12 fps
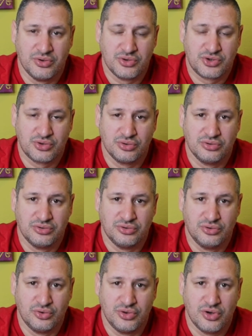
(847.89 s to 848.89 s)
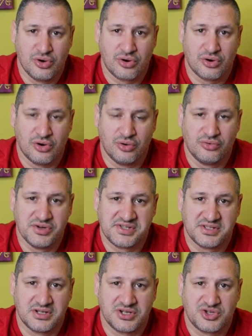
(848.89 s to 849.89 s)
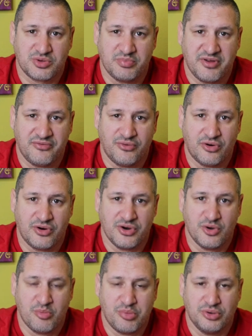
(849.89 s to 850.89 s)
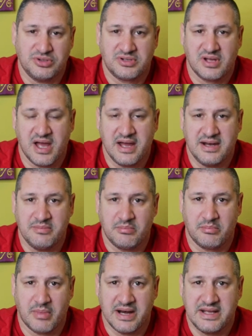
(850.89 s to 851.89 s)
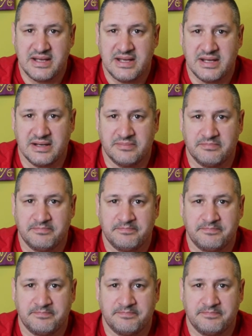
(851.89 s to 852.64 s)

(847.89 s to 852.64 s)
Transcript: you should do your own research before you put any money in.